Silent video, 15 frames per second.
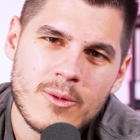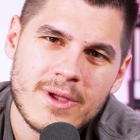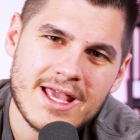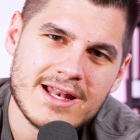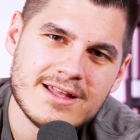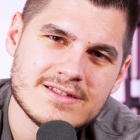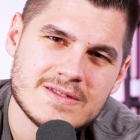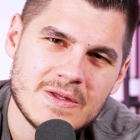we get
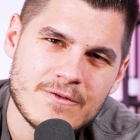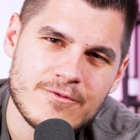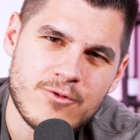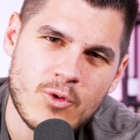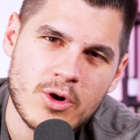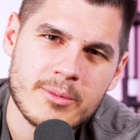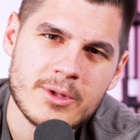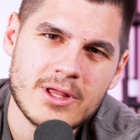into the
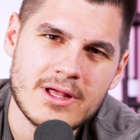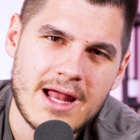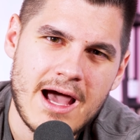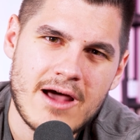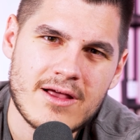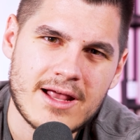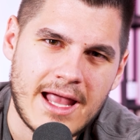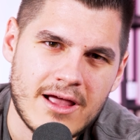formula on how
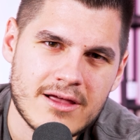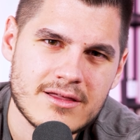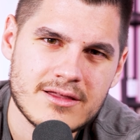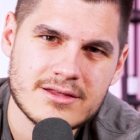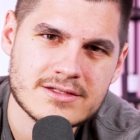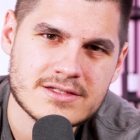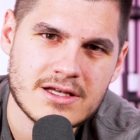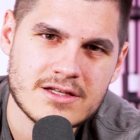to calculate
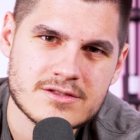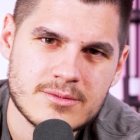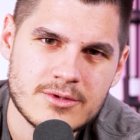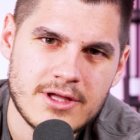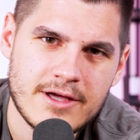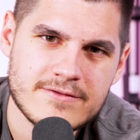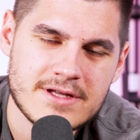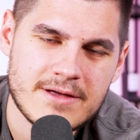this customer
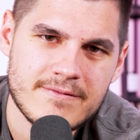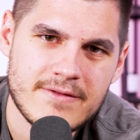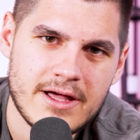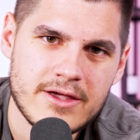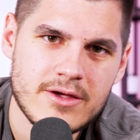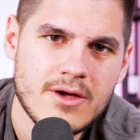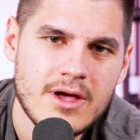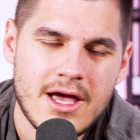lifetime
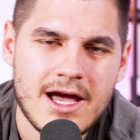value,